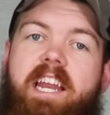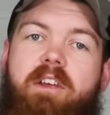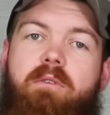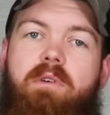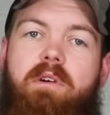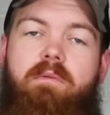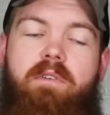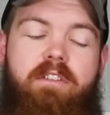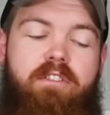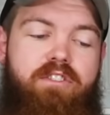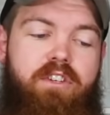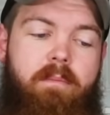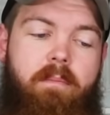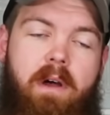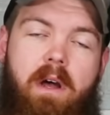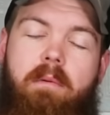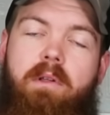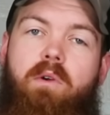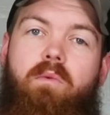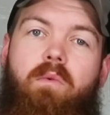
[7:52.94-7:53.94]
anywhere where there's a
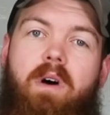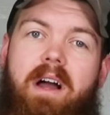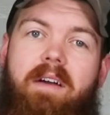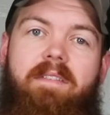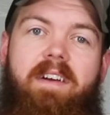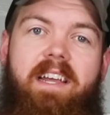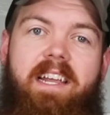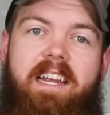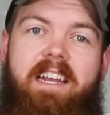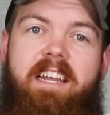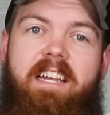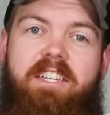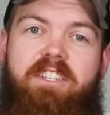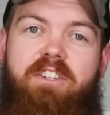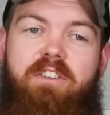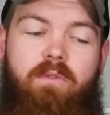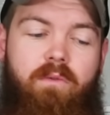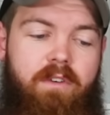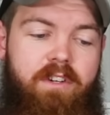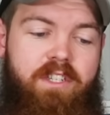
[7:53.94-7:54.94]
public Wi-Fi
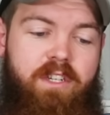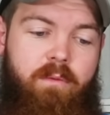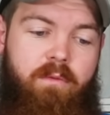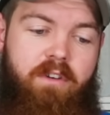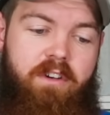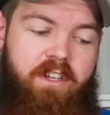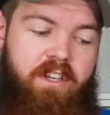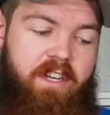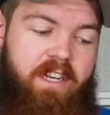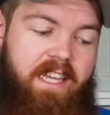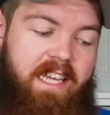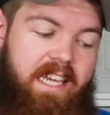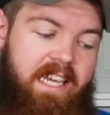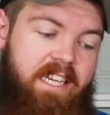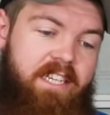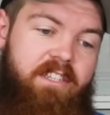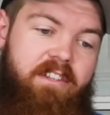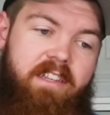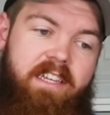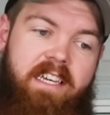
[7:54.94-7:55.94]
connection where someone could
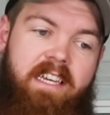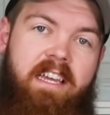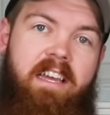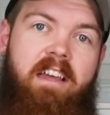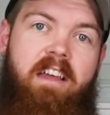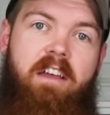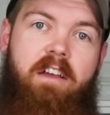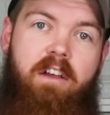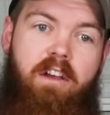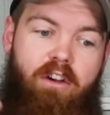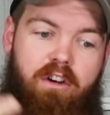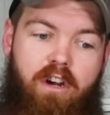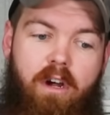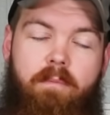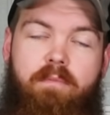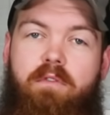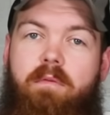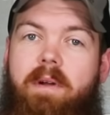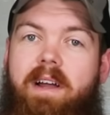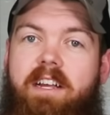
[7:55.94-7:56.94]
easily
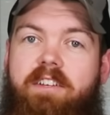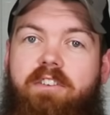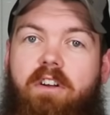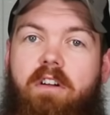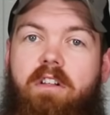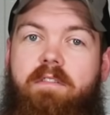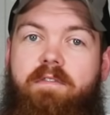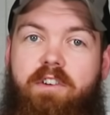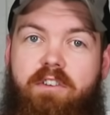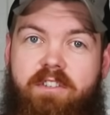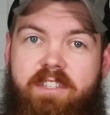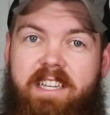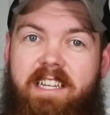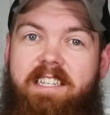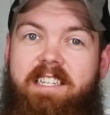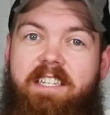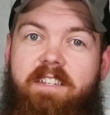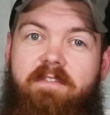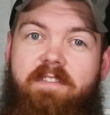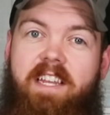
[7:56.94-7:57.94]
compromise all of your
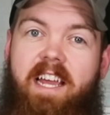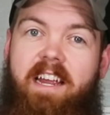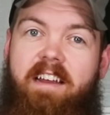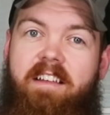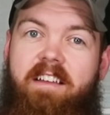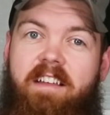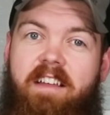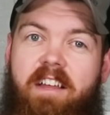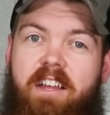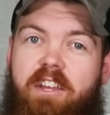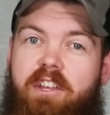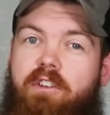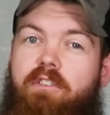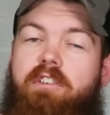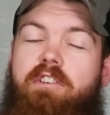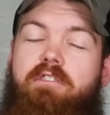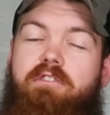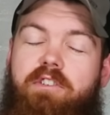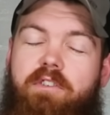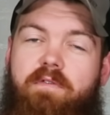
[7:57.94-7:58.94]
sensitive data, you
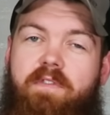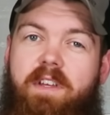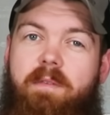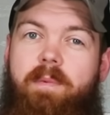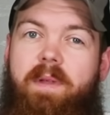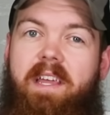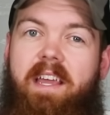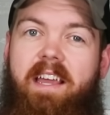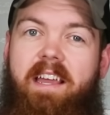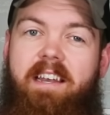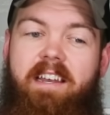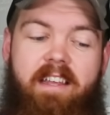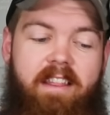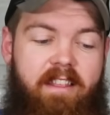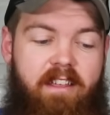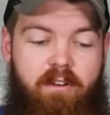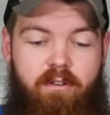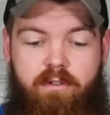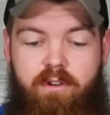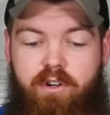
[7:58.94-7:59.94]
can use a V P N
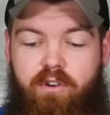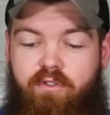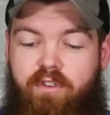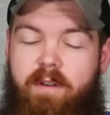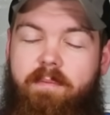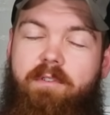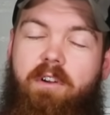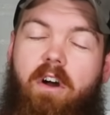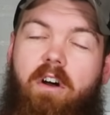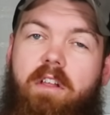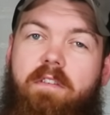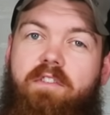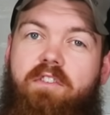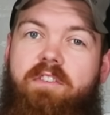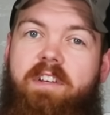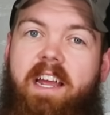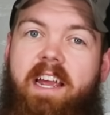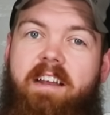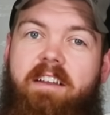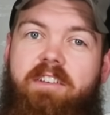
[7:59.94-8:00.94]
and it'll encrypt all of
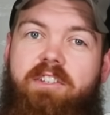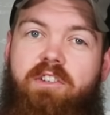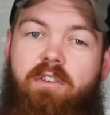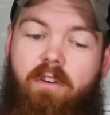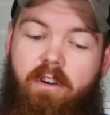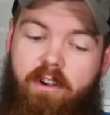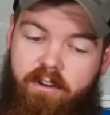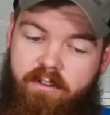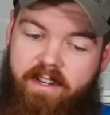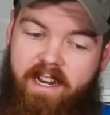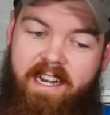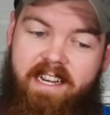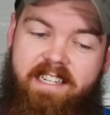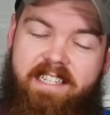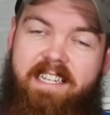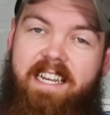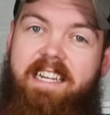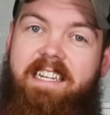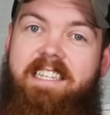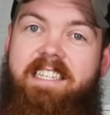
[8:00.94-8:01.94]
your data so all your data
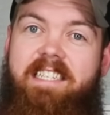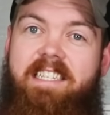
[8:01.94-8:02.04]
stays